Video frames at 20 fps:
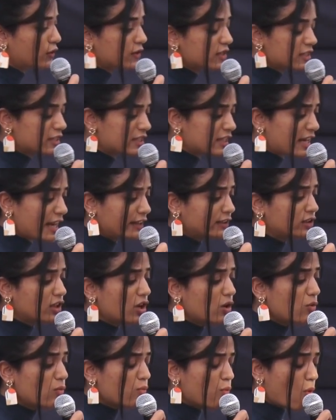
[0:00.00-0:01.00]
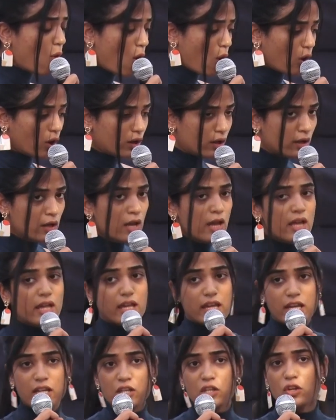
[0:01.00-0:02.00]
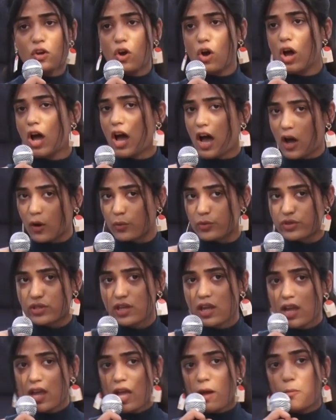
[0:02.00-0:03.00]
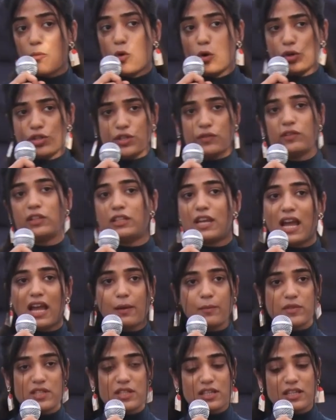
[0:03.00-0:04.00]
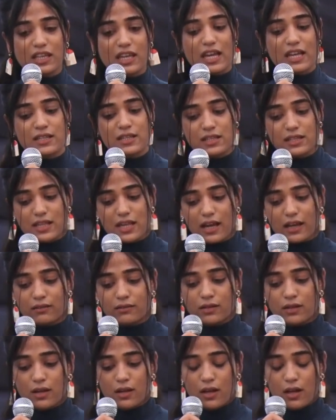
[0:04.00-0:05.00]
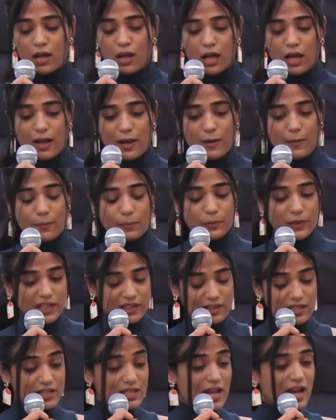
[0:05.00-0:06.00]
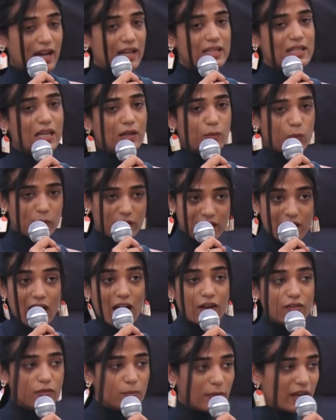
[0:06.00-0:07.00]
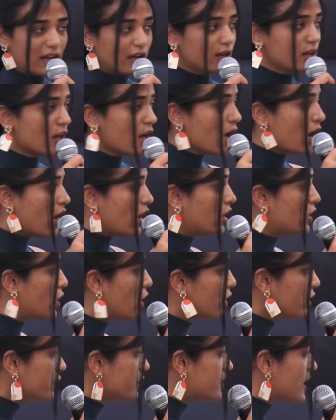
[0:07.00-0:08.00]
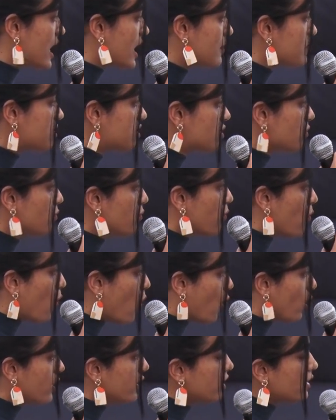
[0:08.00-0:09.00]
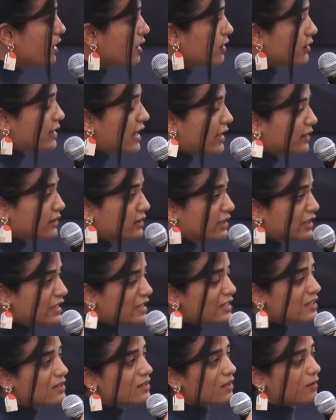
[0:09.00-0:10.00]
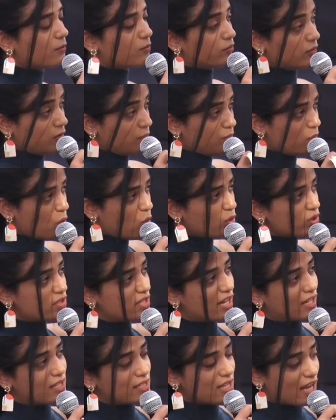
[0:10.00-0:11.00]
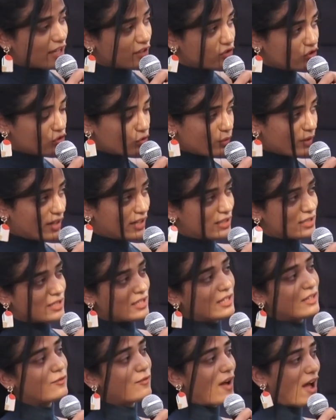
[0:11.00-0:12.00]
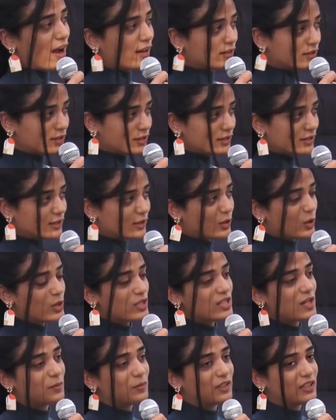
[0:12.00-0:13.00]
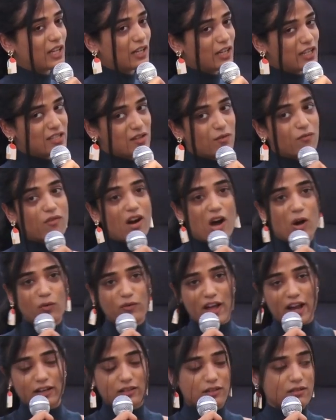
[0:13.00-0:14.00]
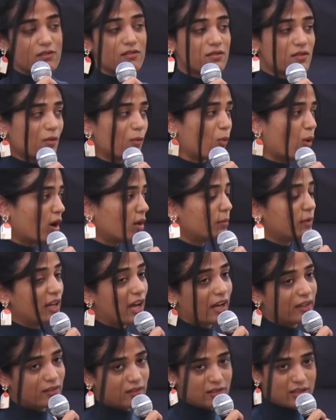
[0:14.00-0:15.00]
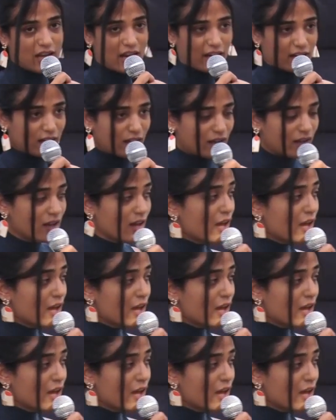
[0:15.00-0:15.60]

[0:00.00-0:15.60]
of select a wall in your house. Most of the times, in the cases that the designs that we have made, a lot of times the wall that needs the most accentuating factor or something that needs a wow factor is the wall behind the dining.